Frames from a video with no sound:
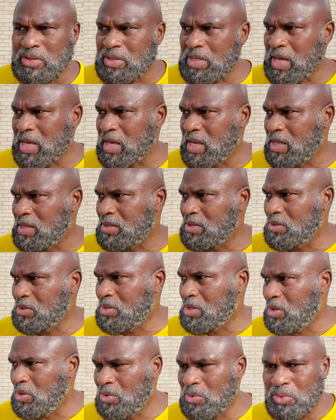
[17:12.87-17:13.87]
that you
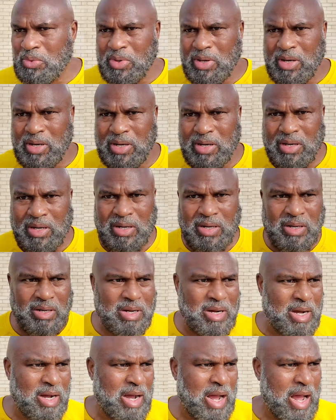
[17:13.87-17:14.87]
know uh,
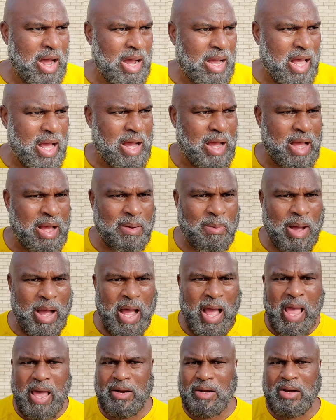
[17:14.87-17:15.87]
uh I, I, I
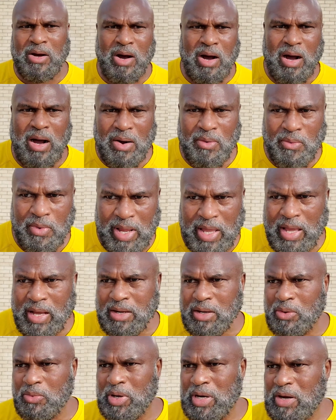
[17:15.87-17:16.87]
had a car
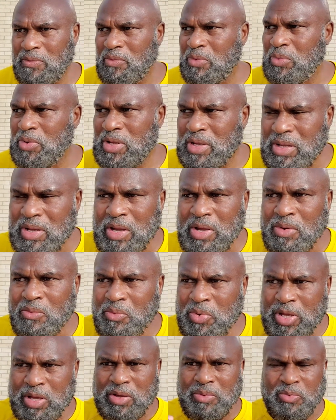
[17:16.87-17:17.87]
wreck or whatever we
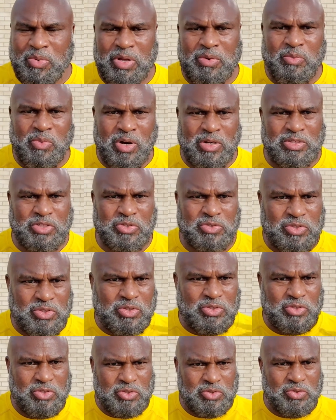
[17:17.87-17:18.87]
we we want you
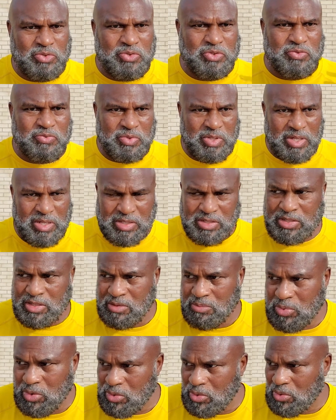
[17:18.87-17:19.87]
to use
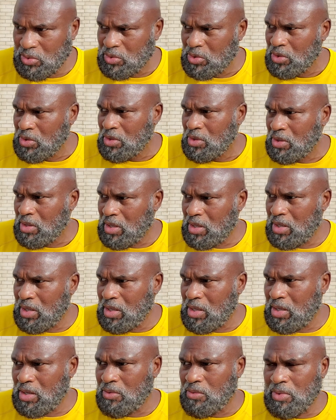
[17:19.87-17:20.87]
reasonable
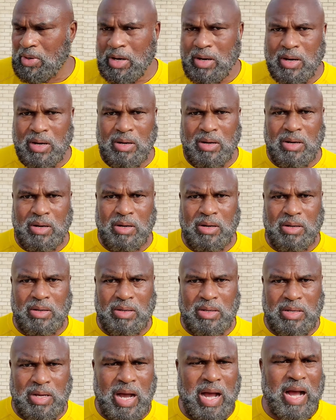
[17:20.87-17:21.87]
uh, uh,
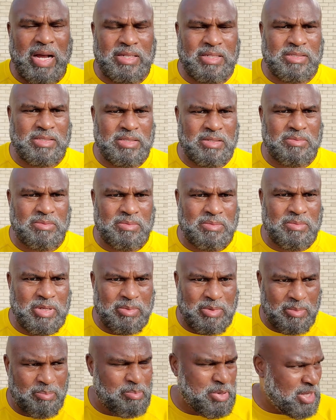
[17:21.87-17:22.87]
cognitive
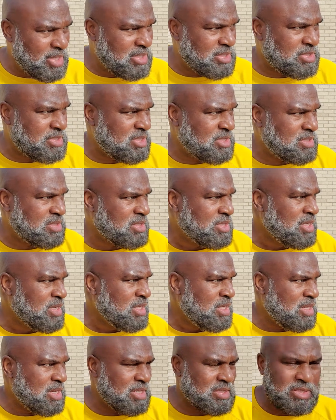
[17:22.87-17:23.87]
abilities
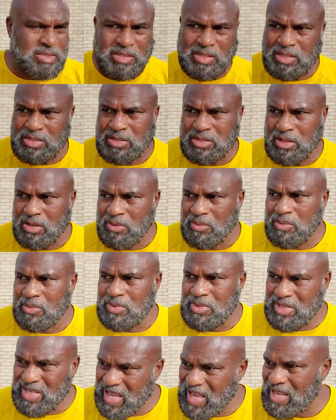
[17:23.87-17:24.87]
in a sense of
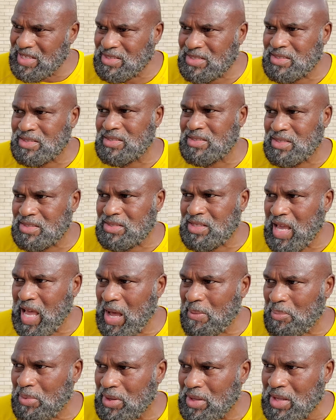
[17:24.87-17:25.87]
yes this
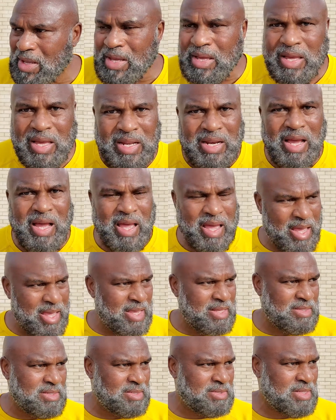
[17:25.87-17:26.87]
happened and i
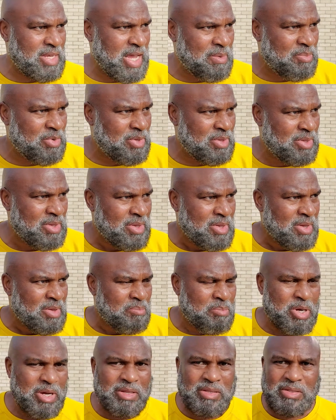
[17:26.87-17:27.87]
hate this happened
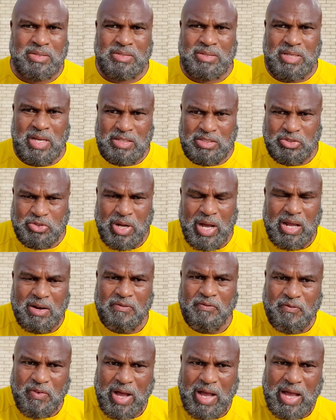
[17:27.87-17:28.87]
but let's try to
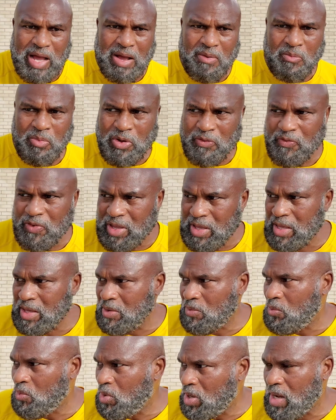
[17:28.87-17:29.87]
find
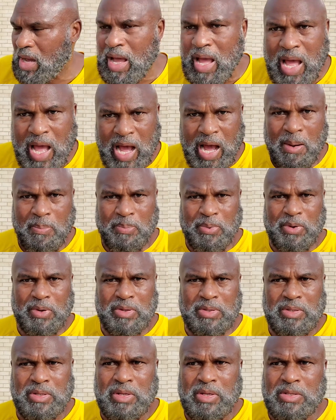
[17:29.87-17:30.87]
within what
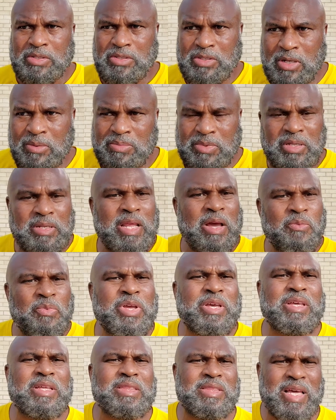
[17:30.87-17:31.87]
happened something that
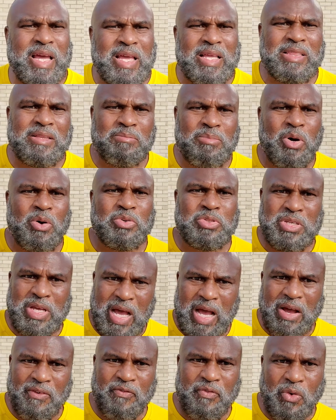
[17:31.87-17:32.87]
we can thank the most
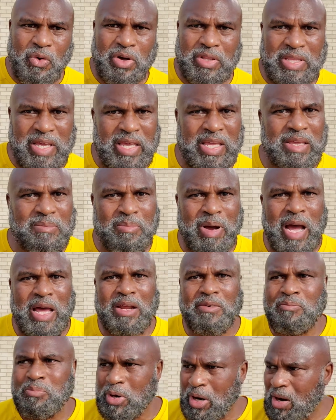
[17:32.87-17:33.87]
high for that he might
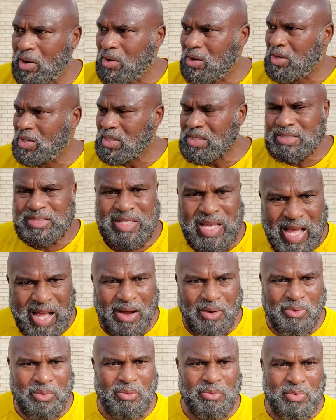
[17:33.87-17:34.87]
have brought us
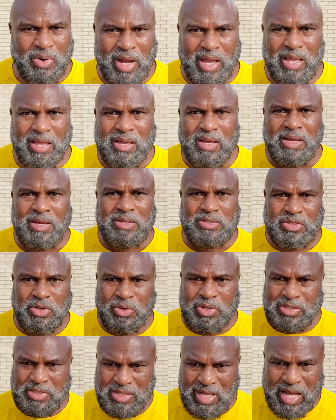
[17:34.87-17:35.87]
out right
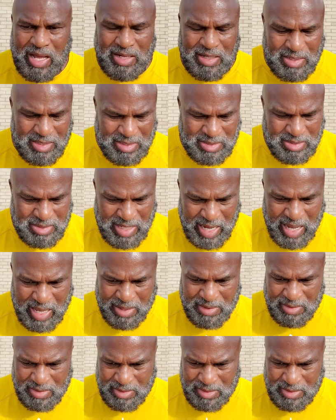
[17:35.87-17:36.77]
so it's not it's not